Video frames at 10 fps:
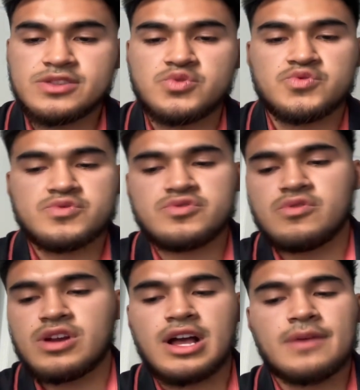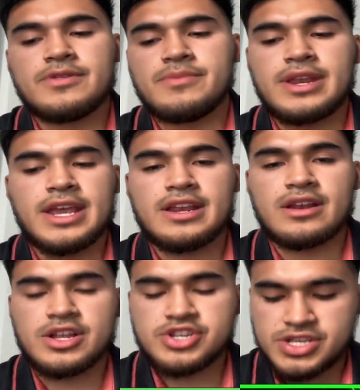to sort of complement Aiden
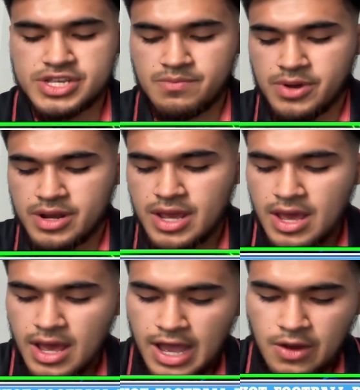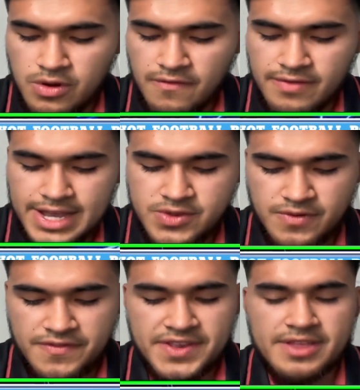Hutchinson. But I would have liked to
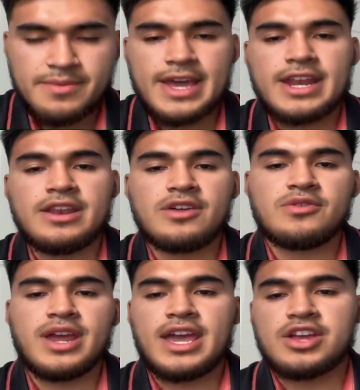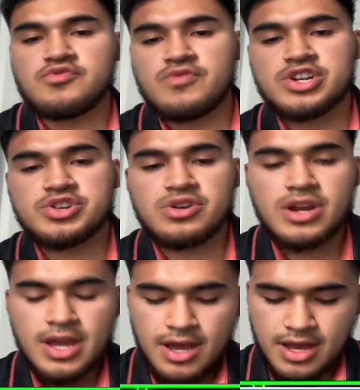have seen them add another edge rusher
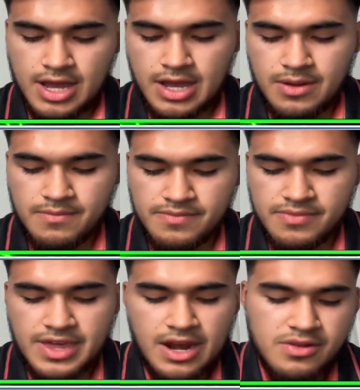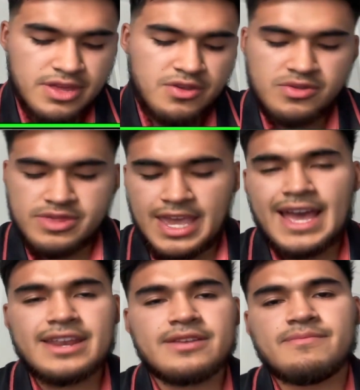there. They
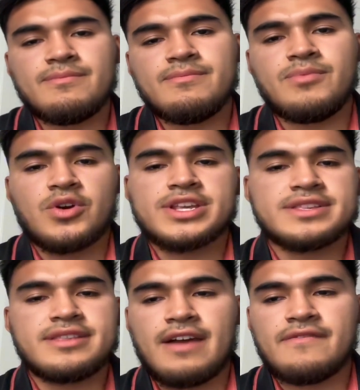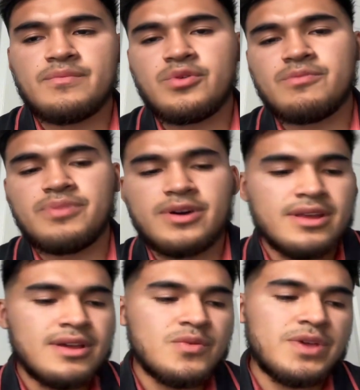added Marcus Davenport, but
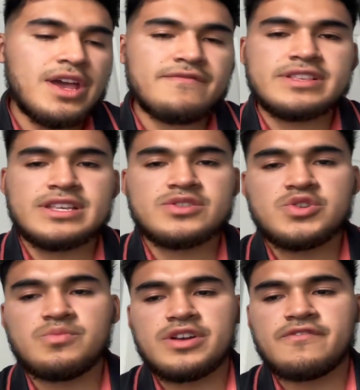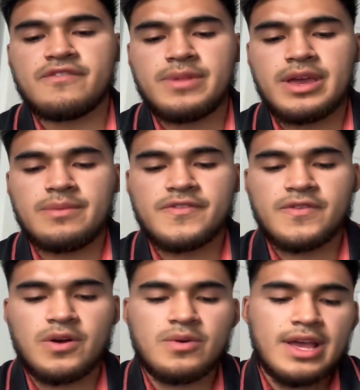we haven't seen too from him.
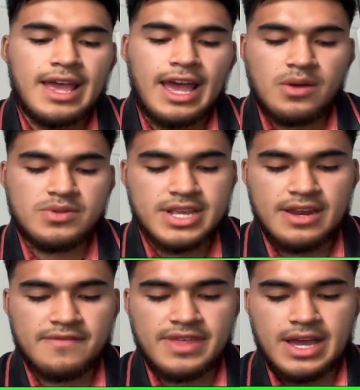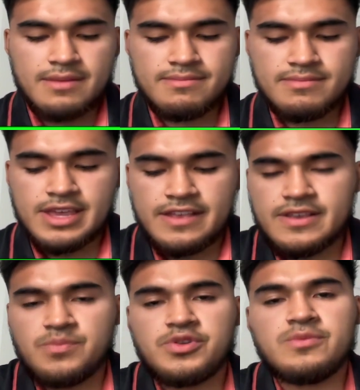So outside of that, they
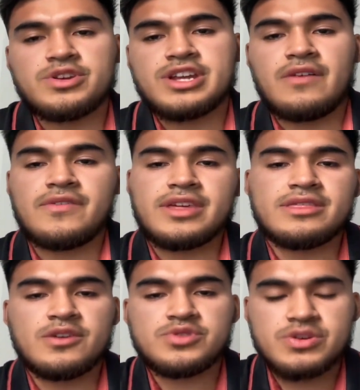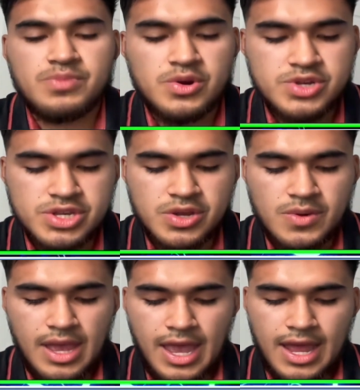did pretty much everything they were supposed to.
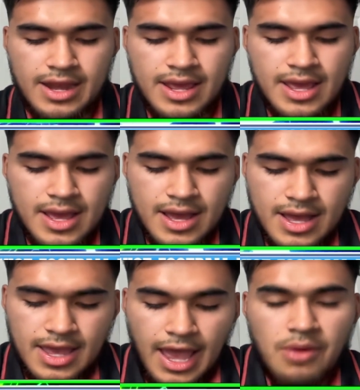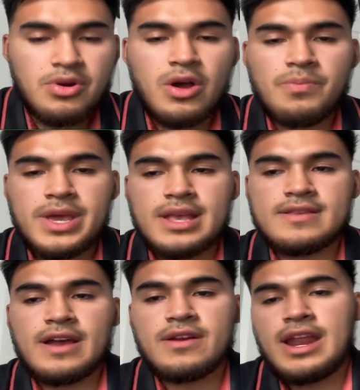And how it all pans
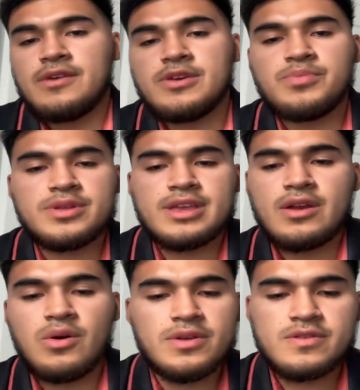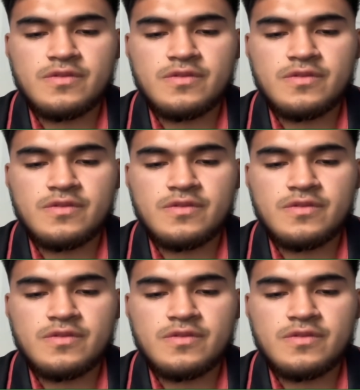out and how they put that on to